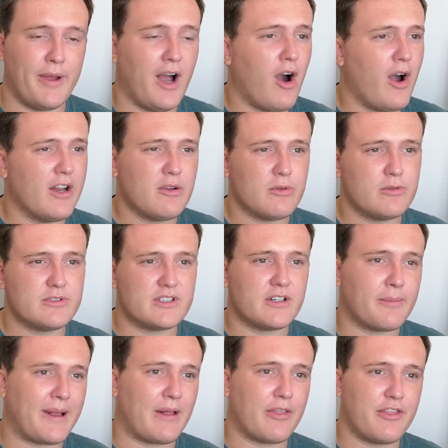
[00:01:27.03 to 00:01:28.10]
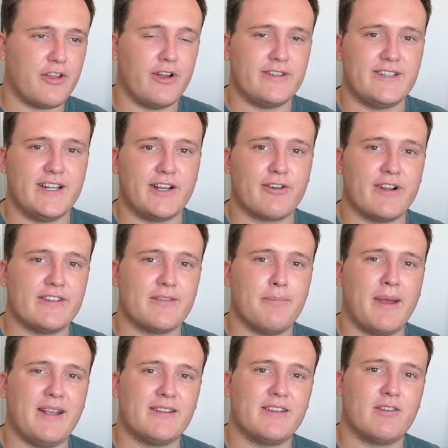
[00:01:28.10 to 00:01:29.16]
It idles at about 30 degrees and
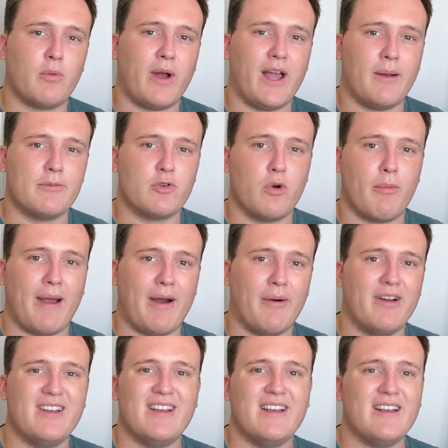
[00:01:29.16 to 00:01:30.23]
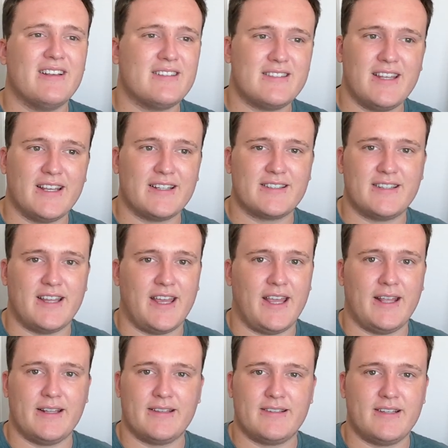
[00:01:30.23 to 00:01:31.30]
makes its way up to about
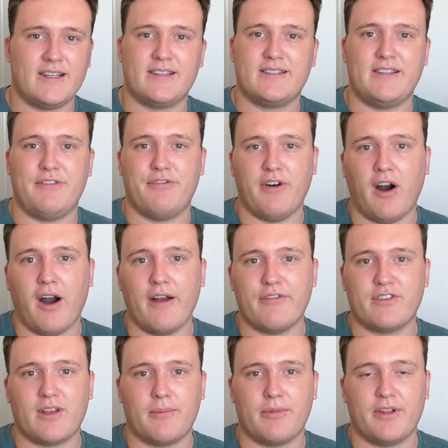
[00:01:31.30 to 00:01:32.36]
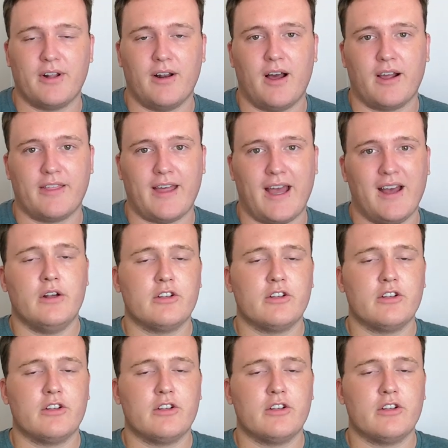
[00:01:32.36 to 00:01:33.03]
60, 65, something like that.